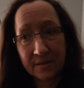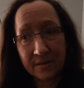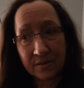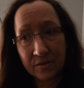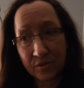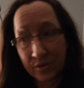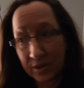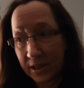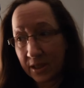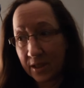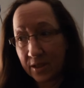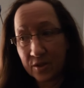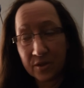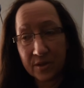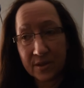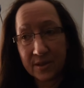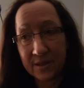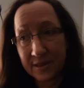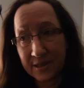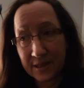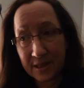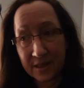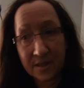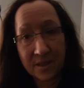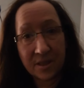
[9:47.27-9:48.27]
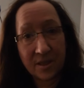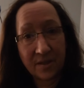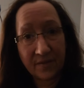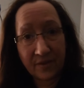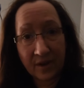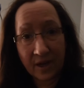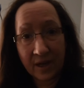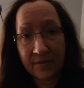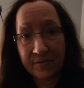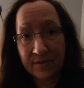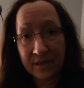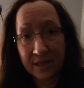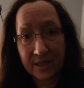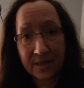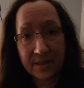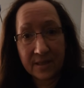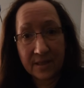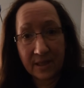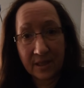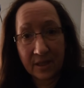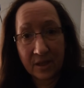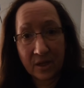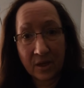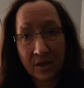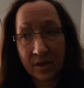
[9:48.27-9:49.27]
365 days
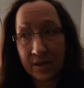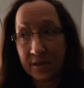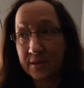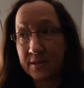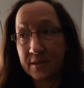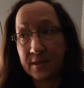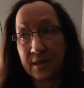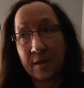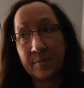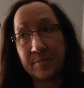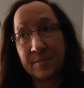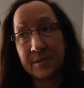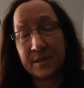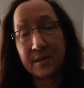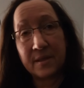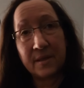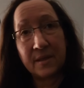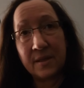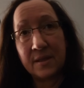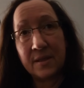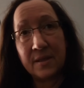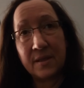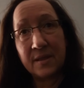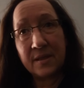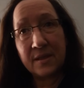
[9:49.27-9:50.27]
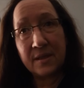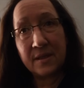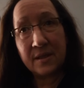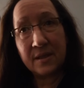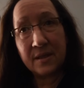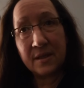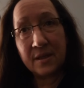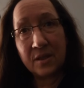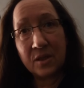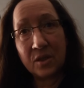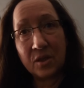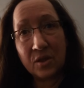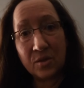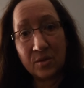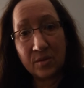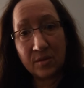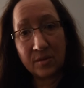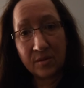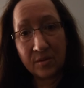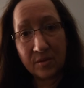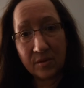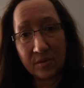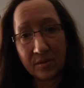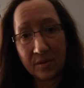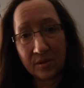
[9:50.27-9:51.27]
a year except, you know,
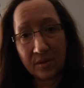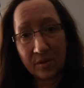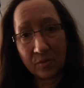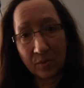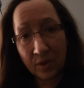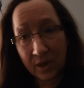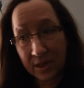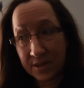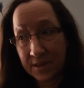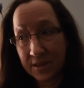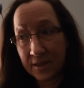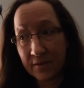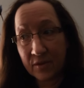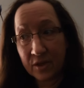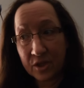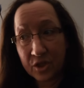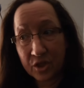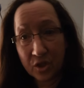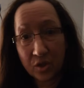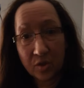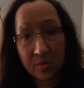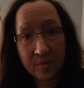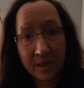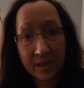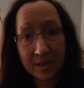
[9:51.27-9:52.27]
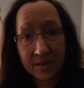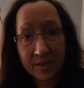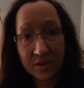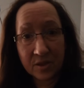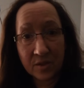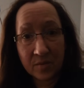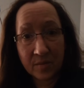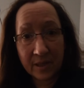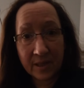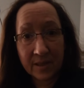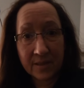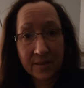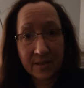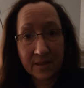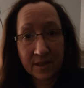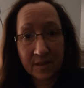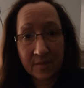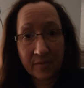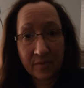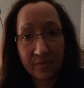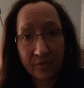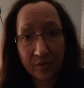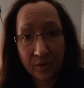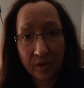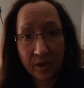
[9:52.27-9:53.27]
once every 2 months you might
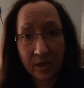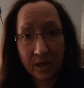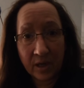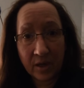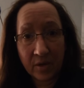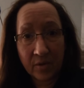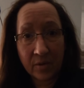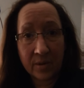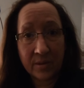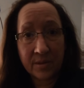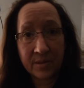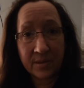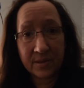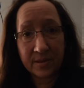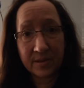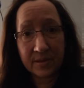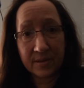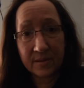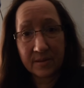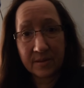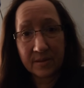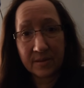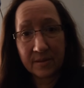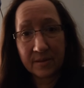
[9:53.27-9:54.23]
sleep 4 hours